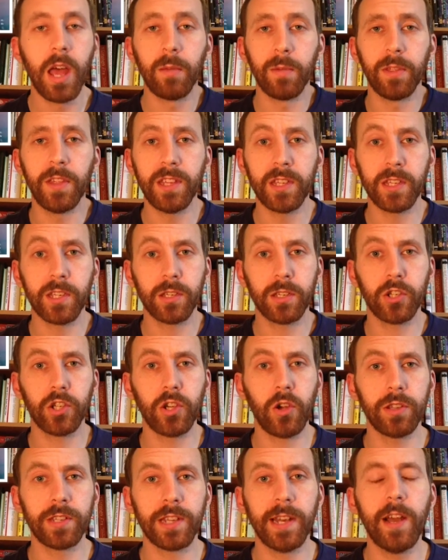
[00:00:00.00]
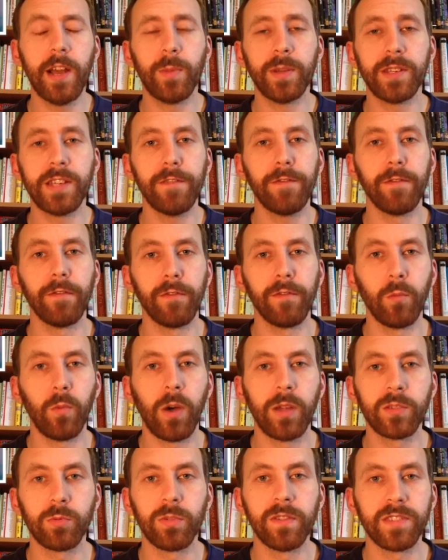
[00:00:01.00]
But this shot is a little bit different from
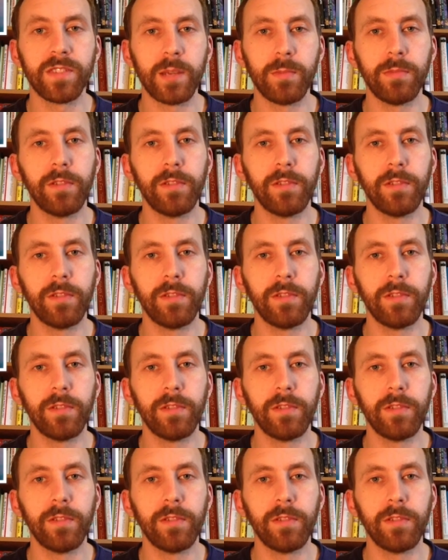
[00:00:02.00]
ones we've seen